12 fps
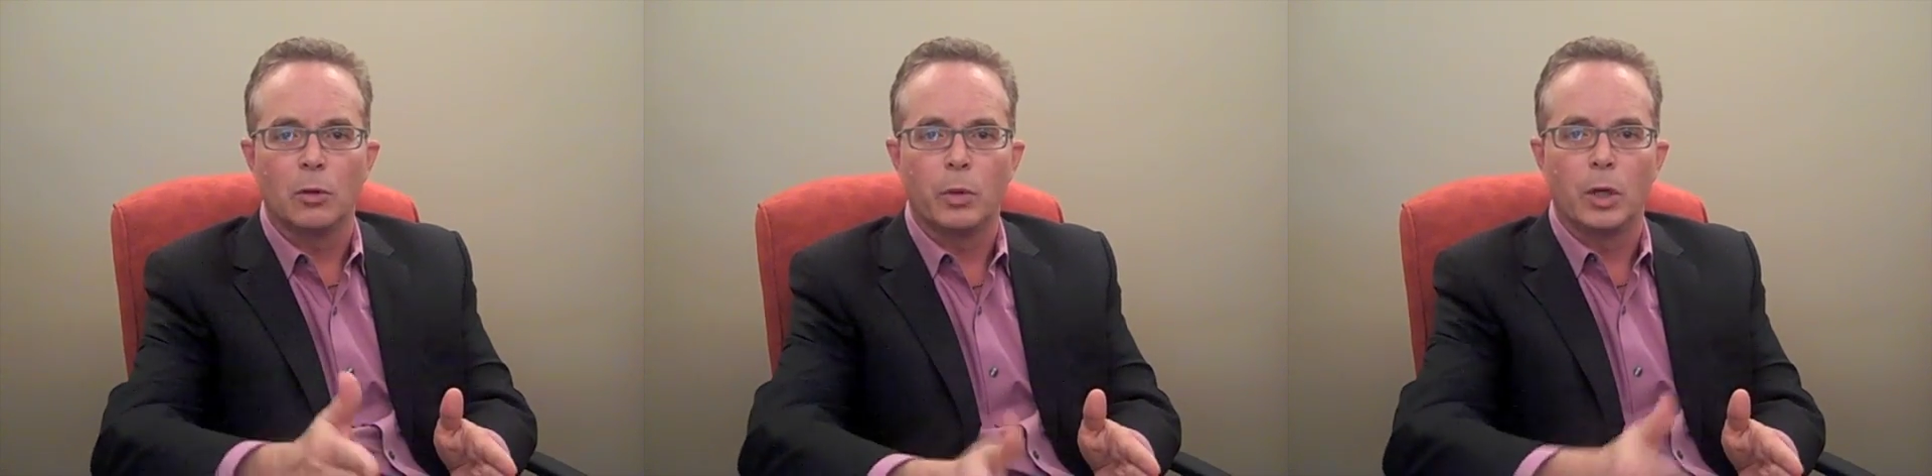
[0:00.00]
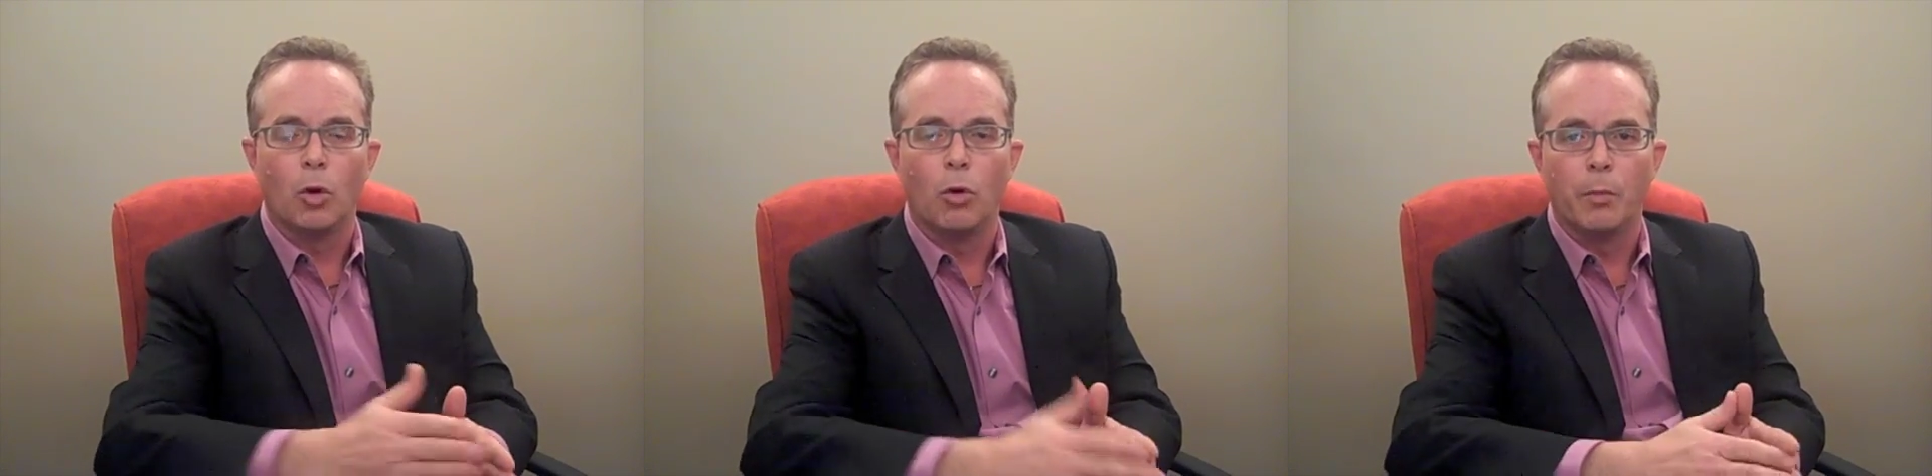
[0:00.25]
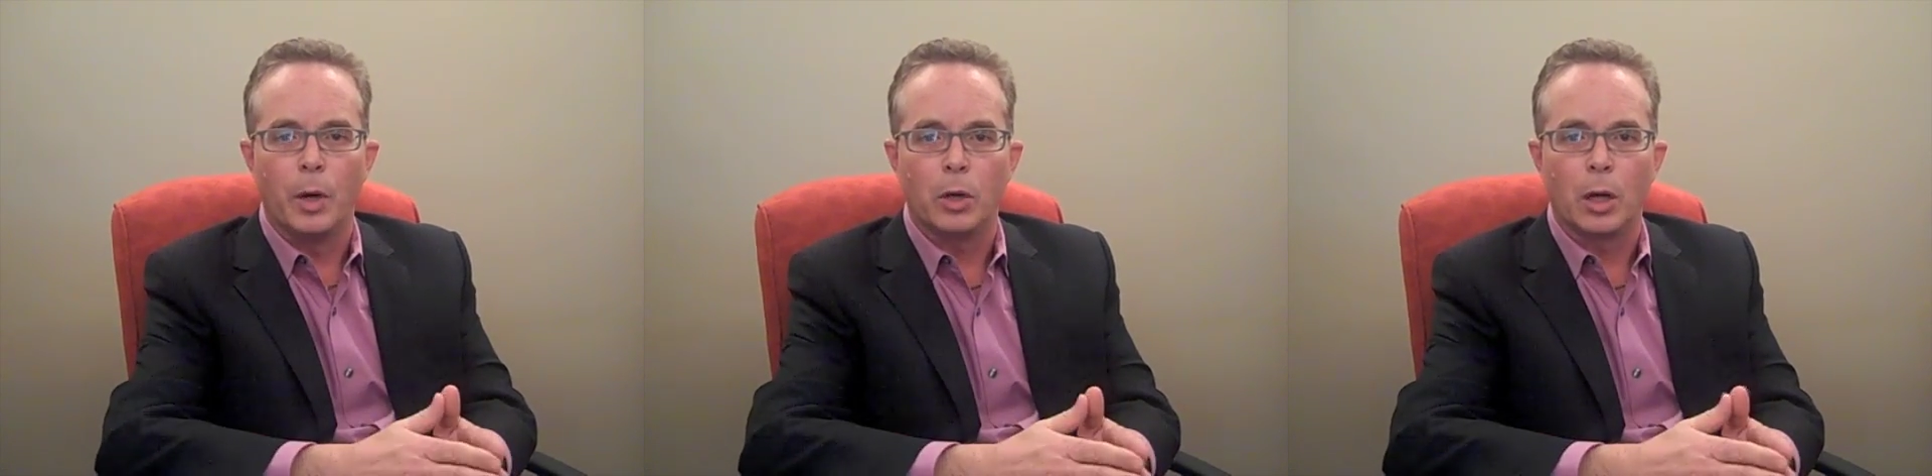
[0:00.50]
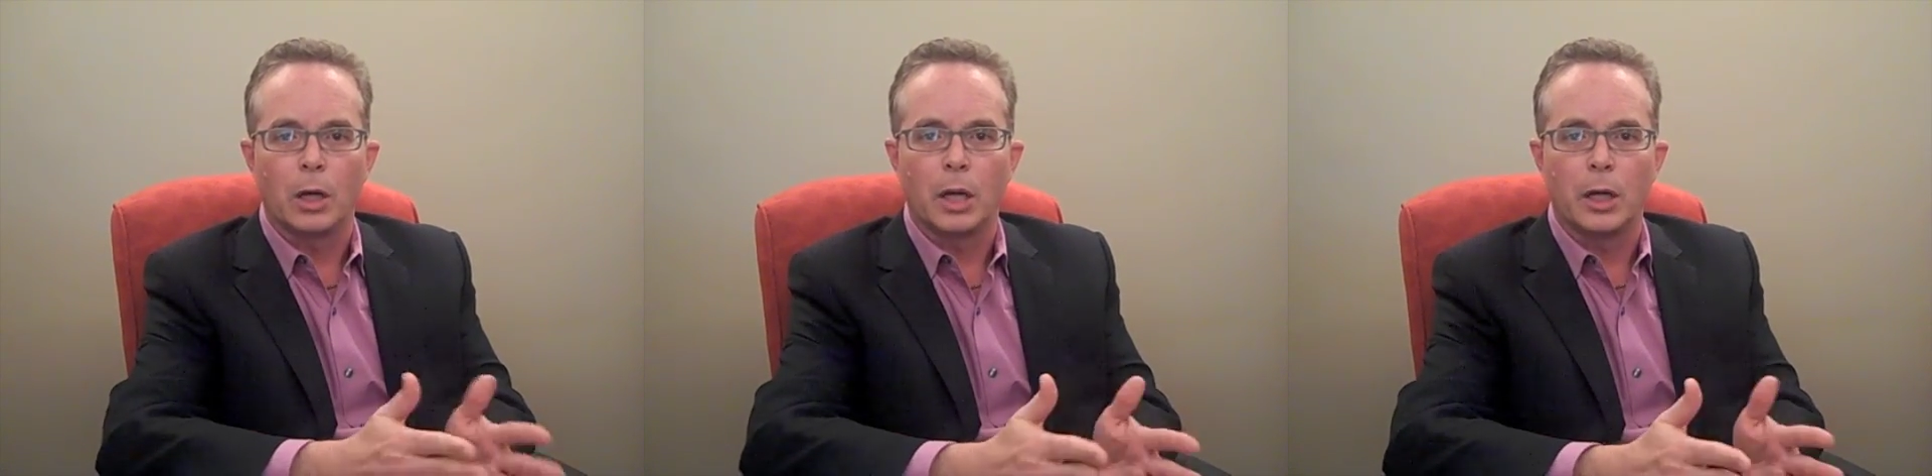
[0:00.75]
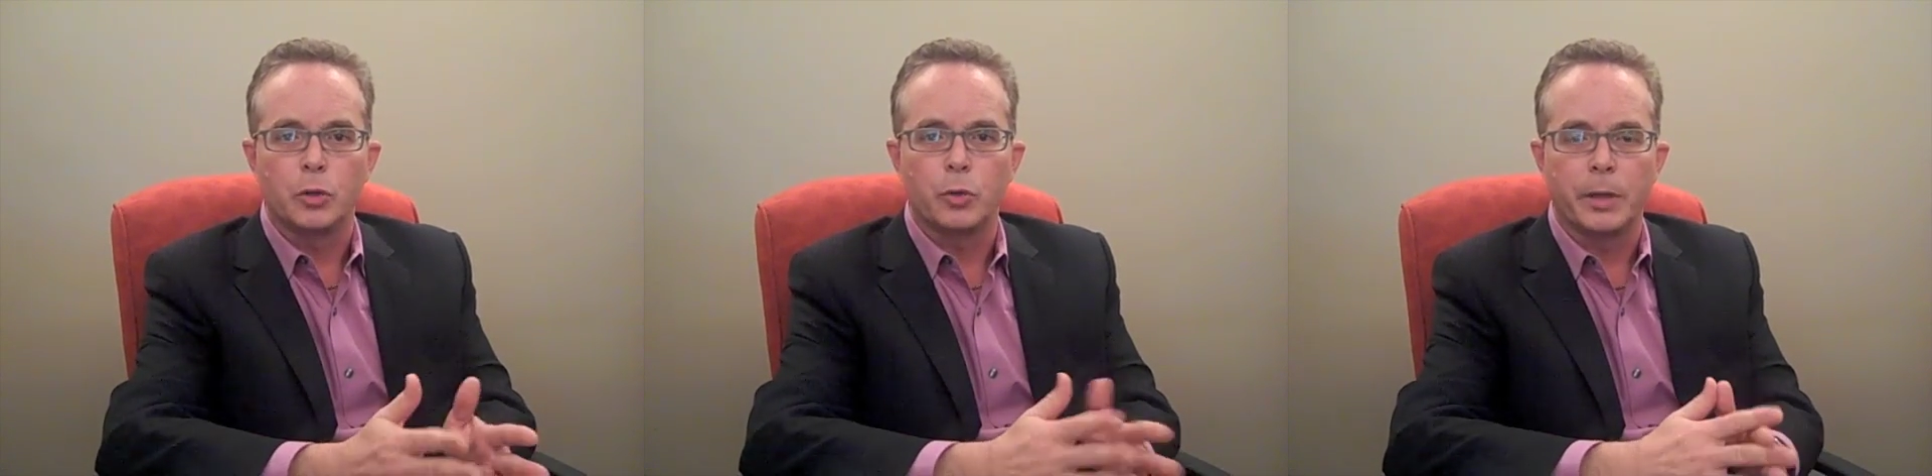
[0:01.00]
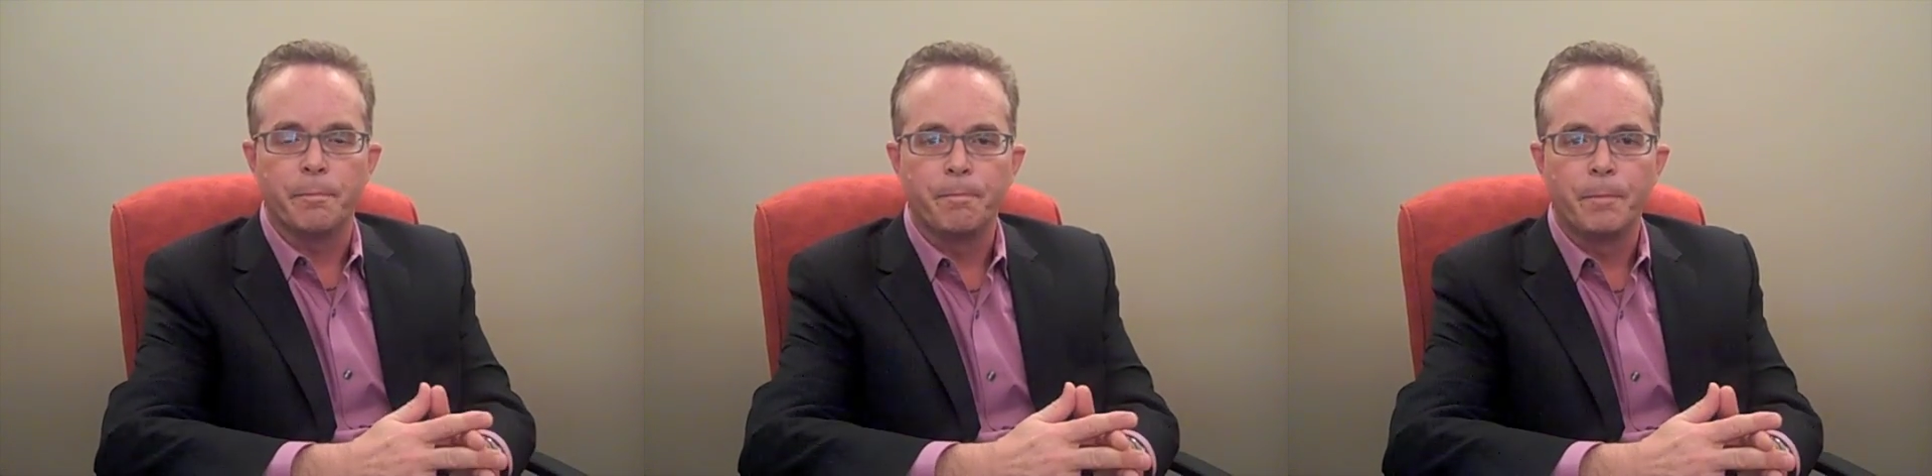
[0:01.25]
that we know about our country.